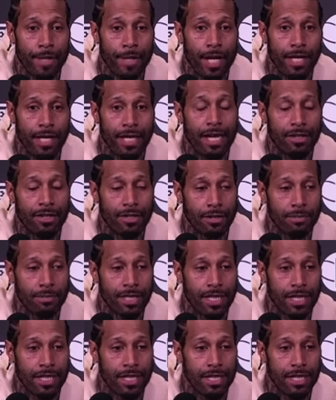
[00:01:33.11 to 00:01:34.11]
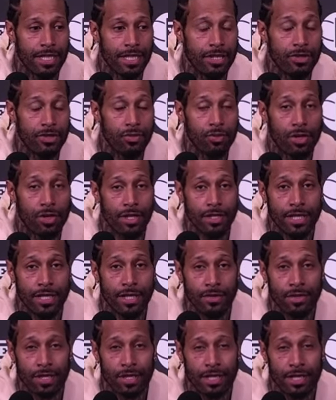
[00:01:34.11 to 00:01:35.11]
allowed them to get into our
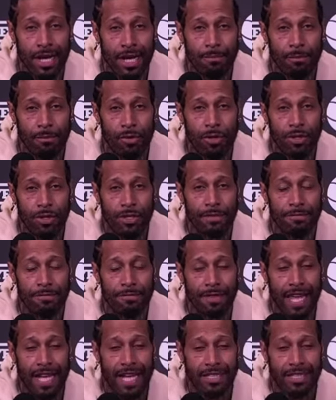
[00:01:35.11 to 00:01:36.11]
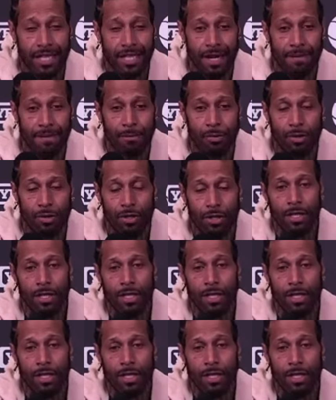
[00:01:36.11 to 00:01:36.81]
interior a lot more and flash a lot more.